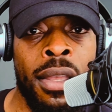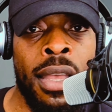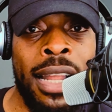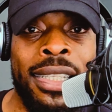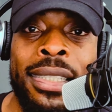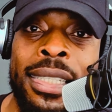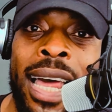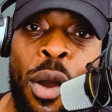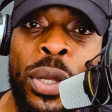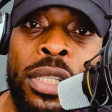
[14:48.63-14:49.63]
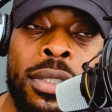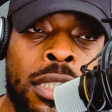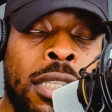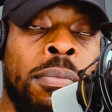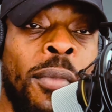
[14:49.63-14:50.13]
And this is how we do. This
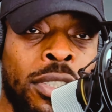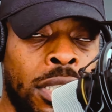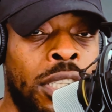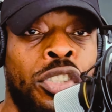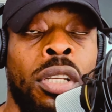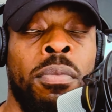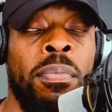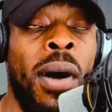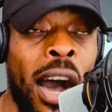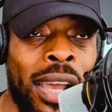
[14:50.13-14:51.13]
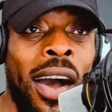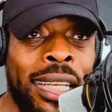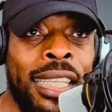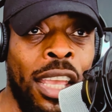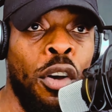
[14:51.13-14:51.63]
is just my
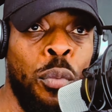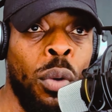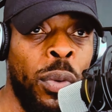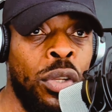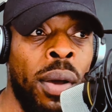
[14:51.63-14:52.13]
idea of what we do.